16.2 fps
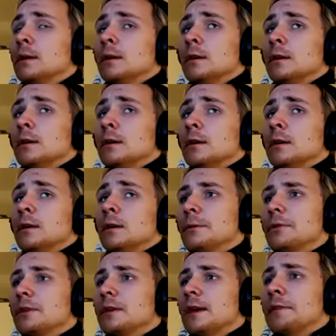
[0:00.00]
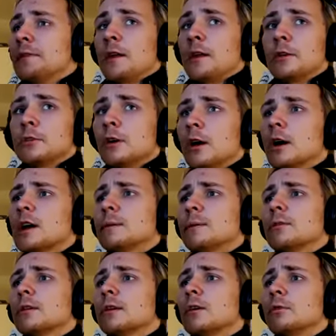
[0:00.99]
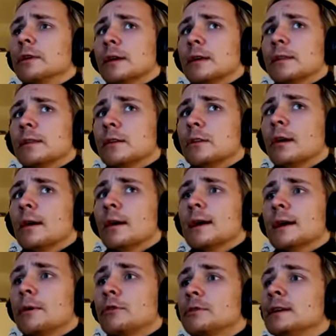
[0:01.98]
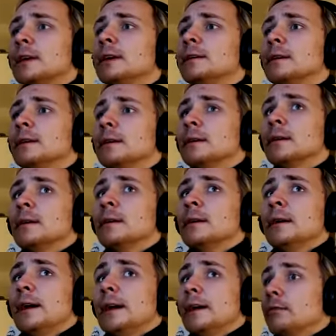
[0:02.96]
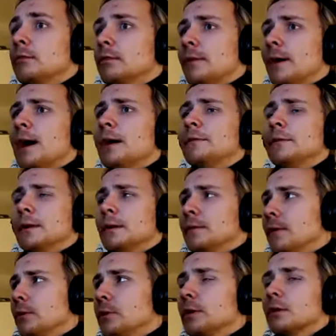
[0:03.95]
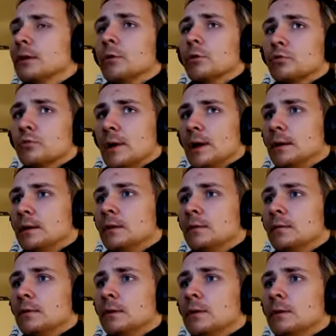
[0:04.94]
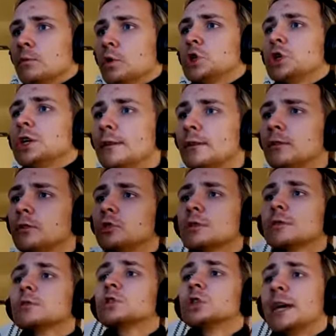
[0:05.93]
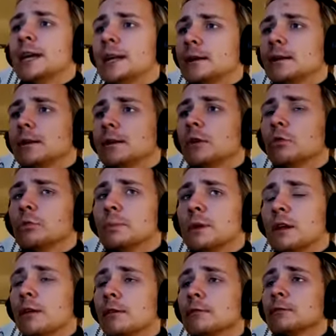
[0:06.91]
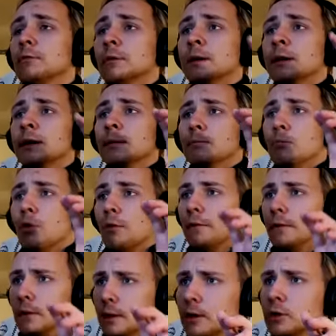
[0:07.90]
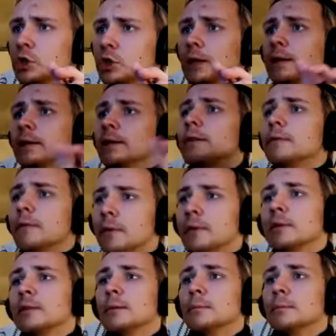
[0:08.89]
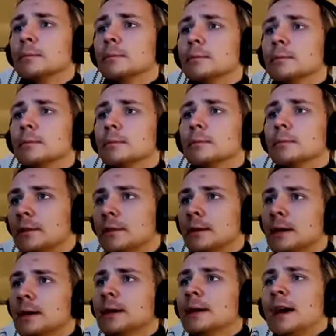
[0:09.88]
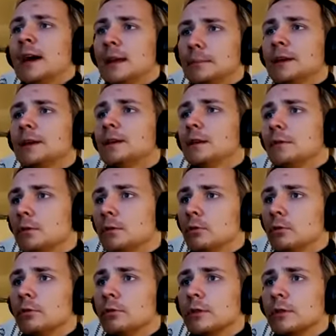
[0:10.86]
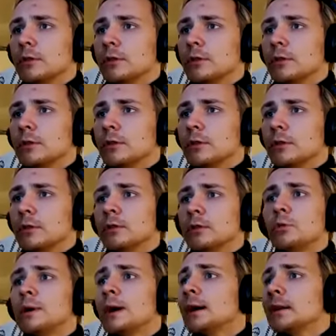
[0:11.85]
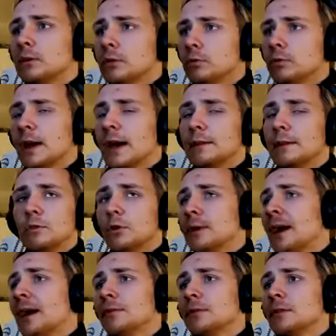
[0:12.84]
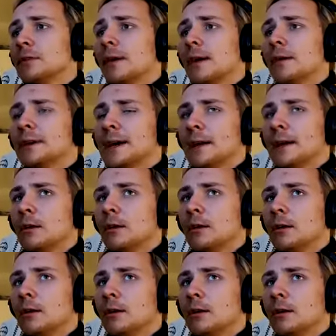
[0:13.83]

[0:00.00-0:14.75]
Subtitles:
So with the mammoth, again, they're not talking about cloning. They're talking about taking a surviving very close relative, which isn't just genetically close, but it also morphologically is very similar to the mammoth, and making a few substitutions. You can't do that if you don't have a surviving analog.